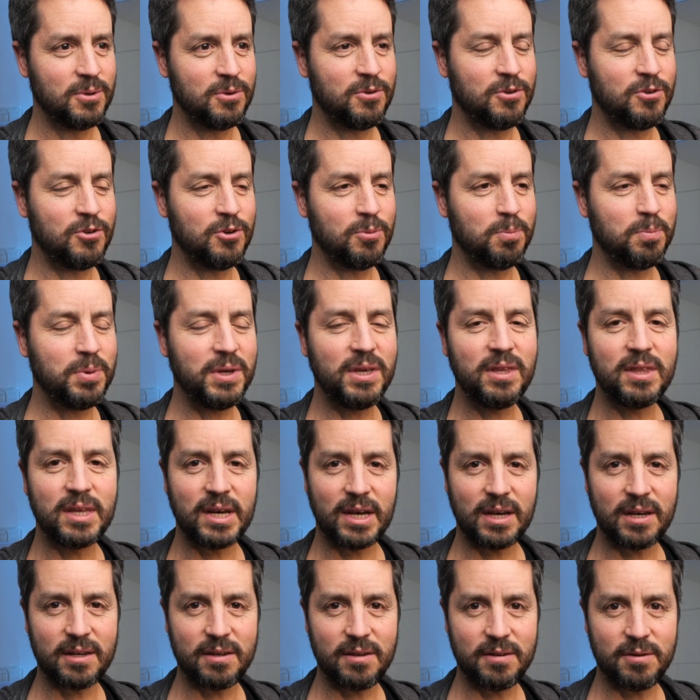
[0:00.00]
to be
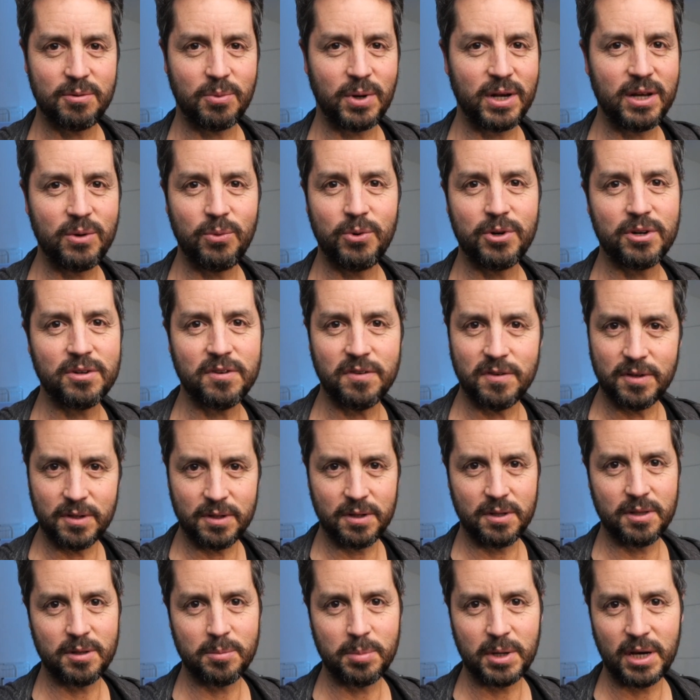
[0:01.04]
that while we're still
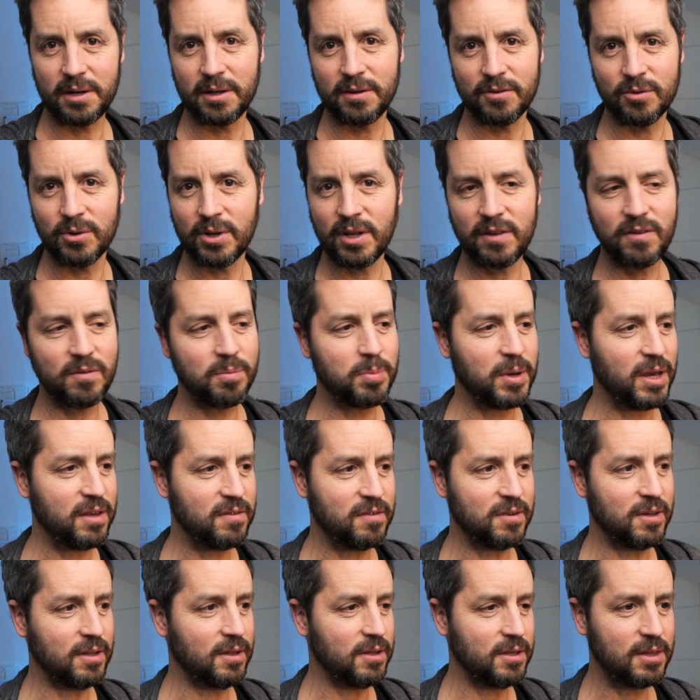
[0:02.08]
in the body. So that's
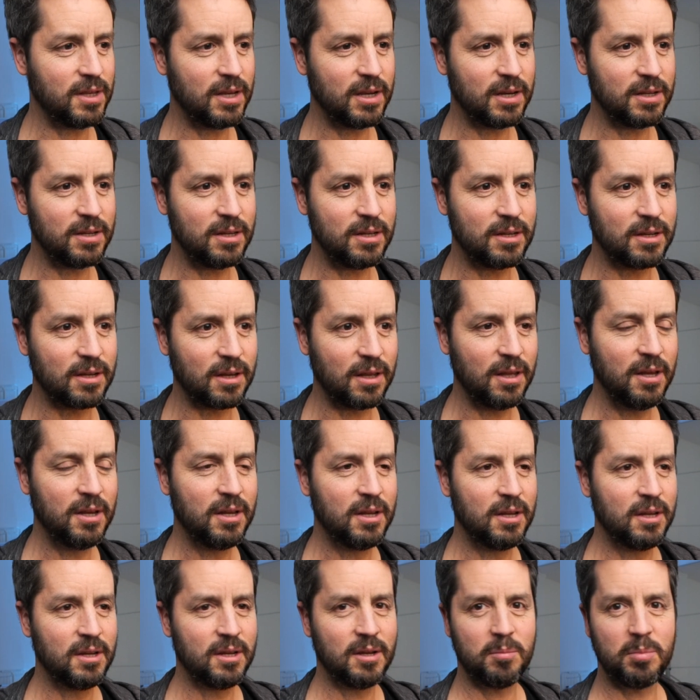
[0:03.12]
basically the idea
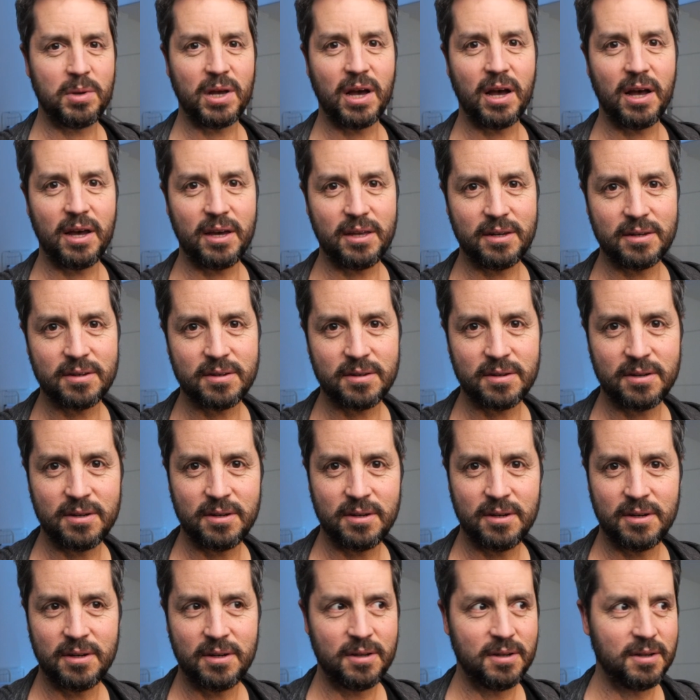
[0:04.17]
behind
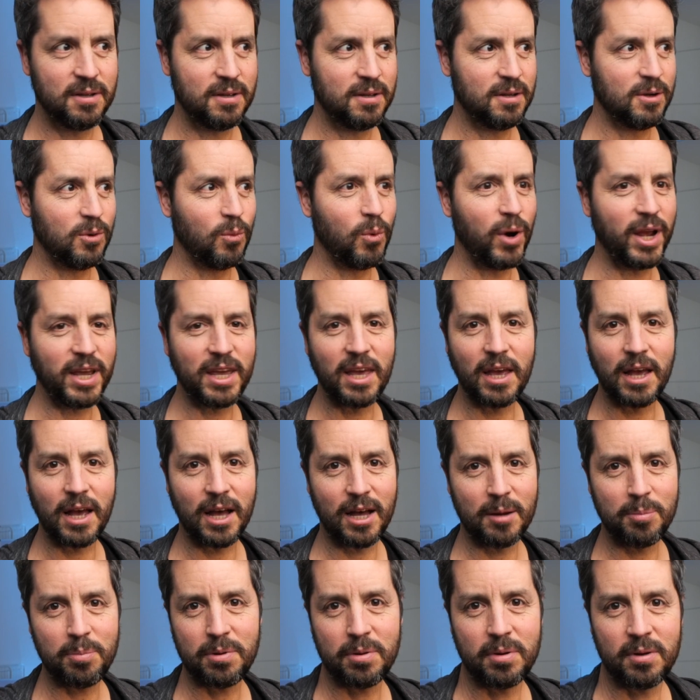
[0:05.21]
waking
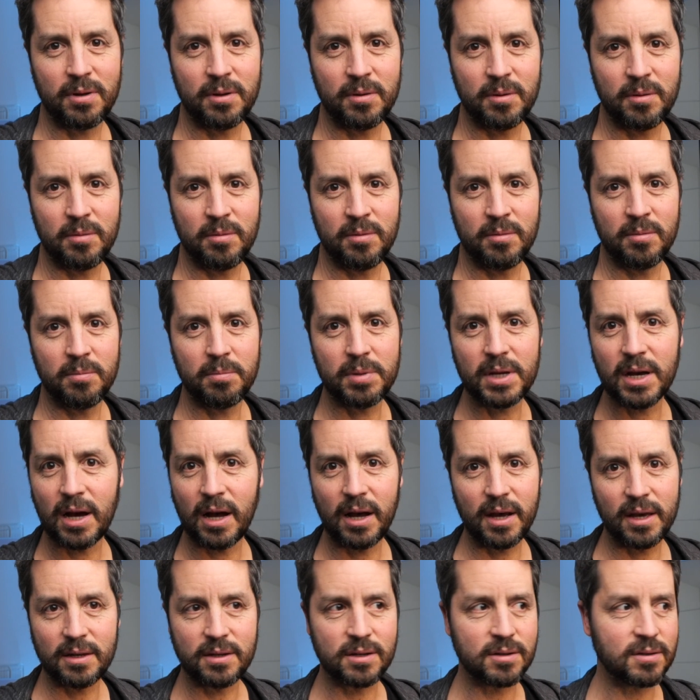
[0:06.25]
up,
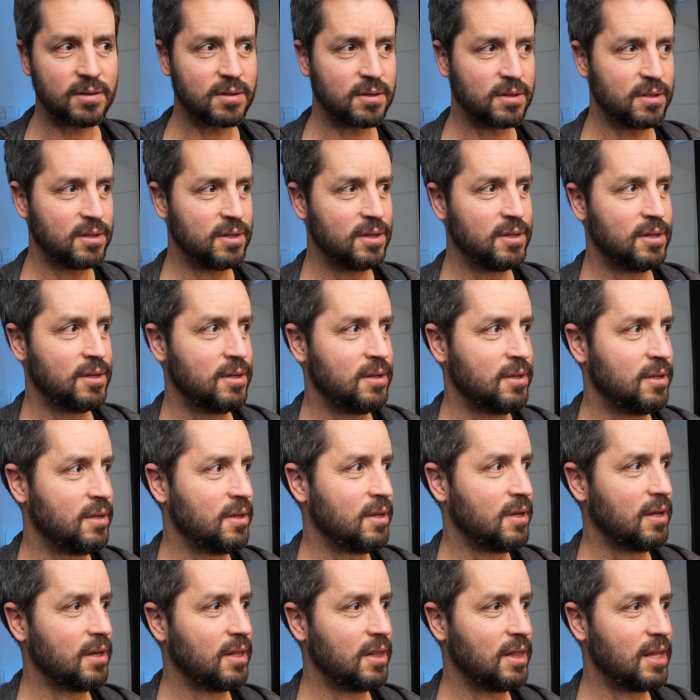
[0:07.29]
behind
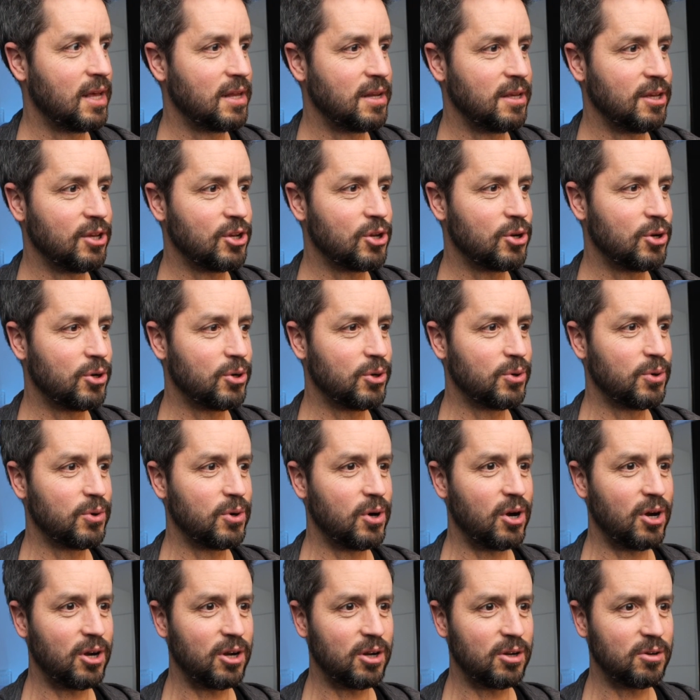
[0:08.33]
letting go
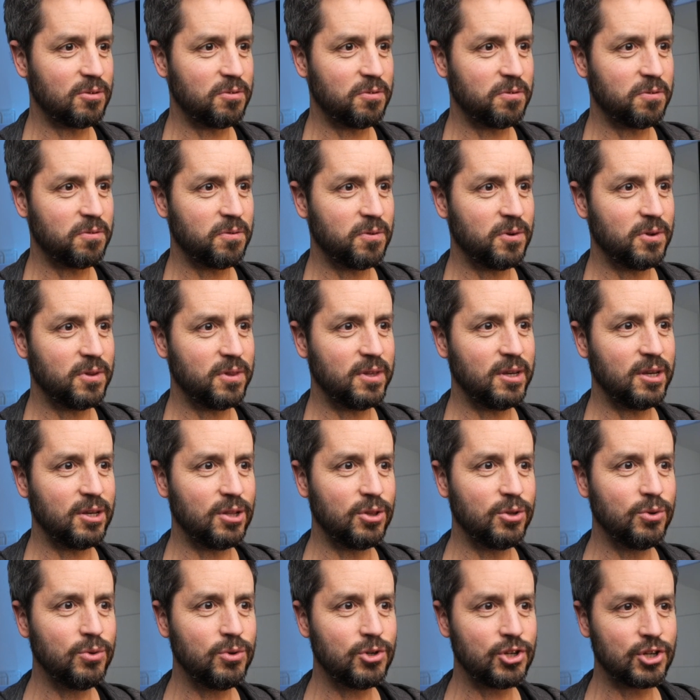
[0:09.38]
of the
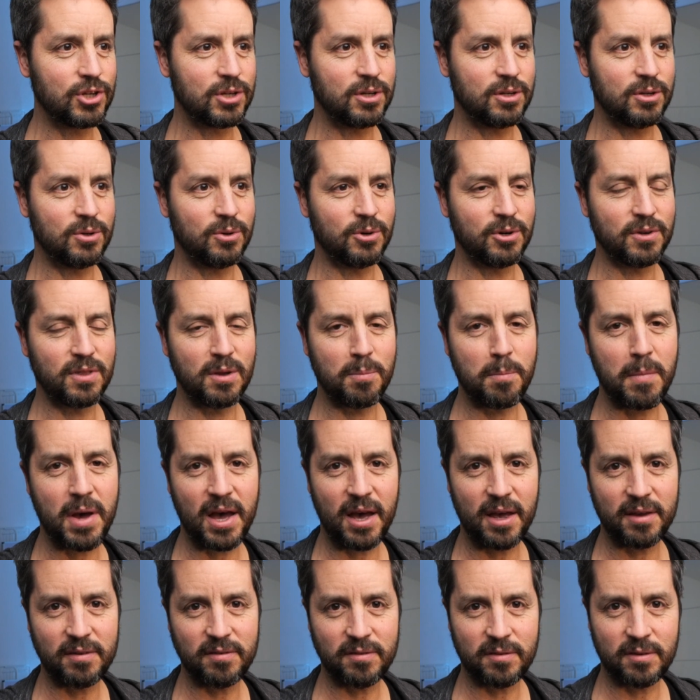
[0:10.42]
illusion or the
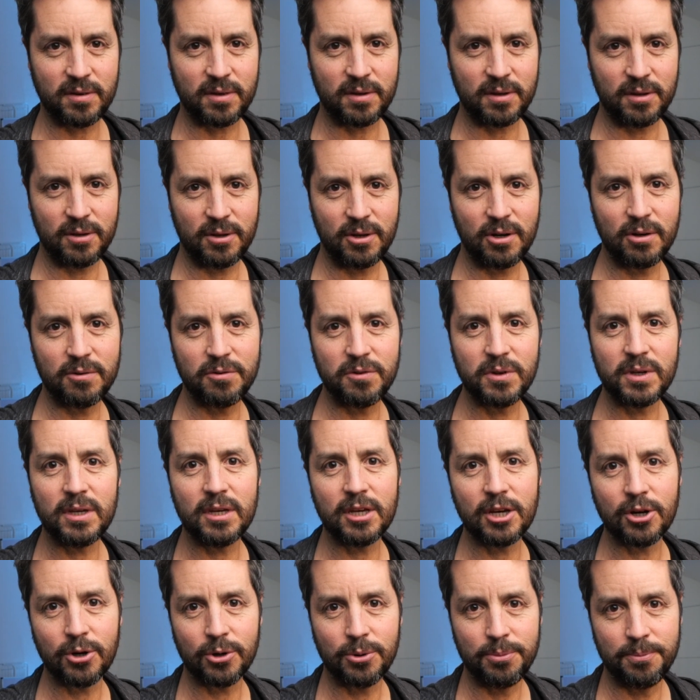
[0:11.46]
mask of the
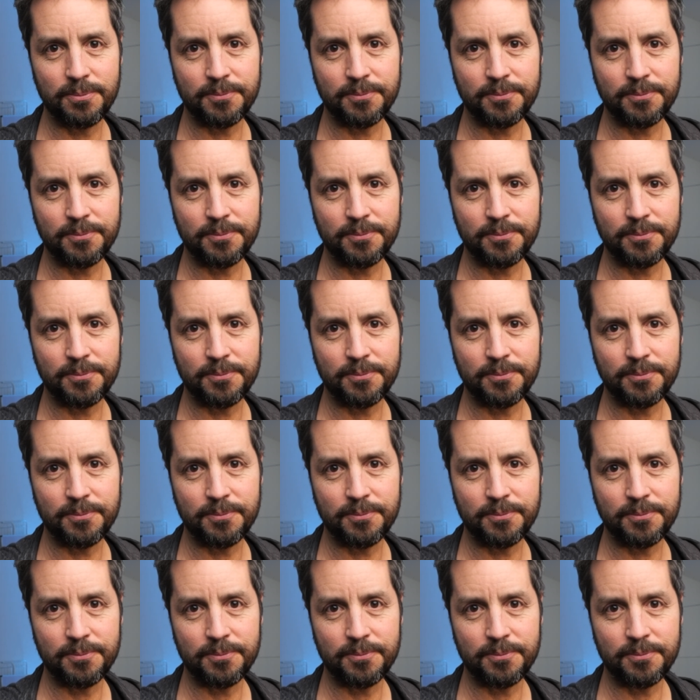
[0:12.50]
ego.